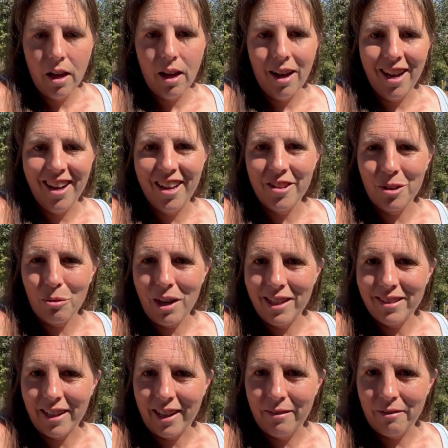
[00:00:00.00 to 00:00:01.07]
Uh,
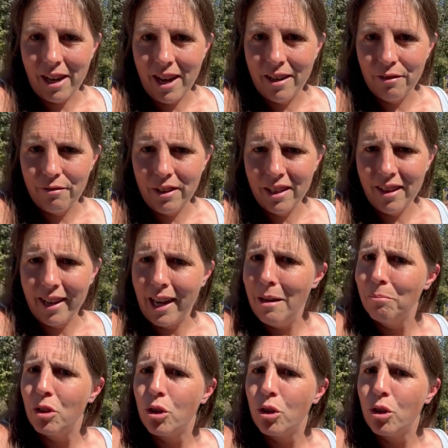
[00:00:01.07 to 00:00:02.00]
otherwise, I kind of feel like I'm